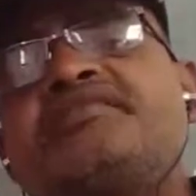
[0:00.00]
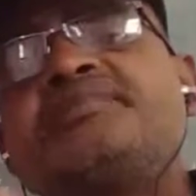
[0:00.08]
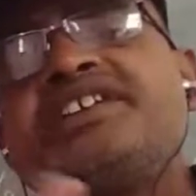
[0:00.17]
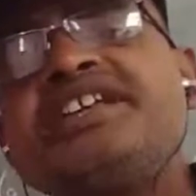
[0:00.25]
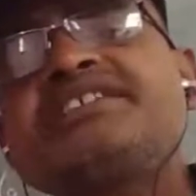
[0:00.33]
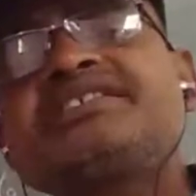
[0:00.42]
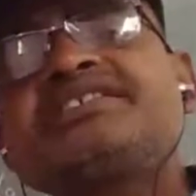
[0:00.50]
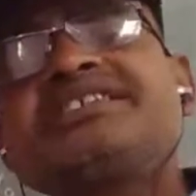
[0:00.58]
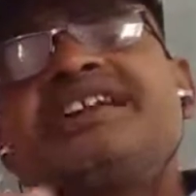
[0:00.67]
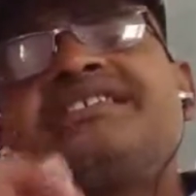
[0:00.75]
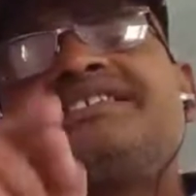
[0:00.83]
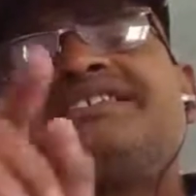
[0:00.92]
minute,
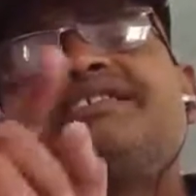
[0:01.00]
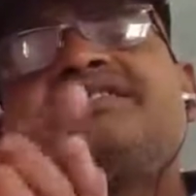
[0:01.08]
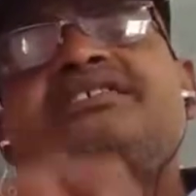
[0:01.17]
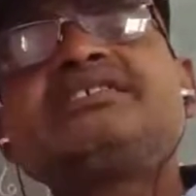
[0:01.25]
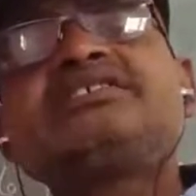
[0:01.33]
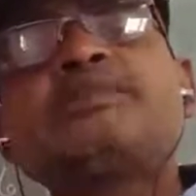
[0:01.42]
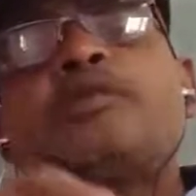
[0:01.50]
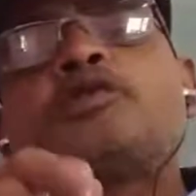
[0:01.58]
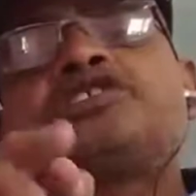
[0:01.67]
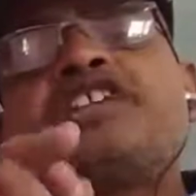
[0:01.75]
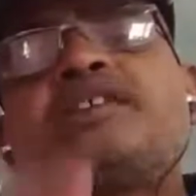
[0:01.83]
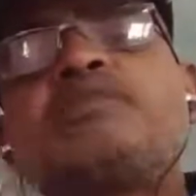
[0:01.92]
then suppose
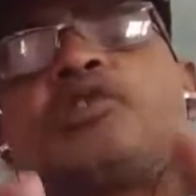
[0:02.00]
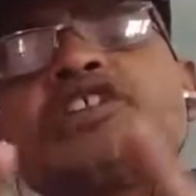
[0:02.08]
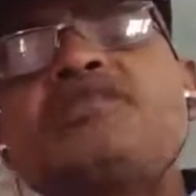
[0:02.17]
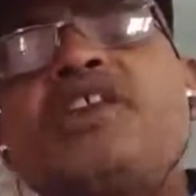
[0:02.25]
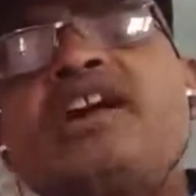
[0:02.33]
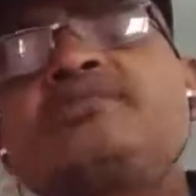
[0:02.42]
10:45,